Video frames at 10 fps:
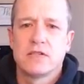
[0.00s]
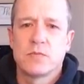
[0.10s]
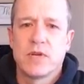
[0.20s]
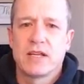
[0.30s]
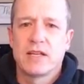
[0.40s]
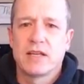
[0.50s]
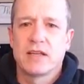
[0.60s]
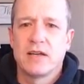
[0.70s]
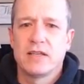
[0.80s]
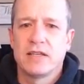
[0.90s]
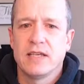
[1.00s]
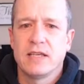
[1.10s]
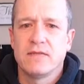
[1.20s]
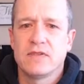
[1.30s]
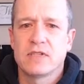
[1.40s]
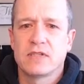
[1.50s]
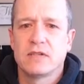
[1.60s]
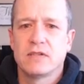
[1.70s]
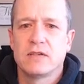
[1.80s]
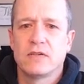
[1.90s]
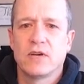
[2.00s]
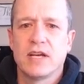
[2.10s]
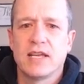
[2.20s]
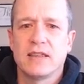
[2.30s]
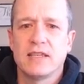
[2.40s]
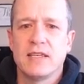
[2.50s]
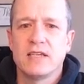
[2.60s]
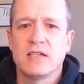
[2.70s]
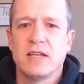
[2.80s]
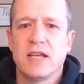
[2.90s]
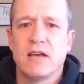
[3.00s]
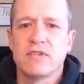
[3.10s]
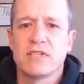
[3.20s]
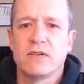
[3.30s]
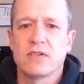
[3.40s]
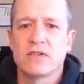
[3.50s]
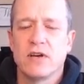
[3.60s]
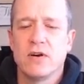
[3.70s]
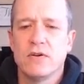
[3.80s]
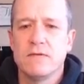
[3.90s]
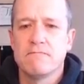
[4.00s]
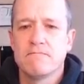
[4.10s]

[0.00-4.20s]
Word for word: by clicking on the leaves. In order to get these, you need to have a silk stone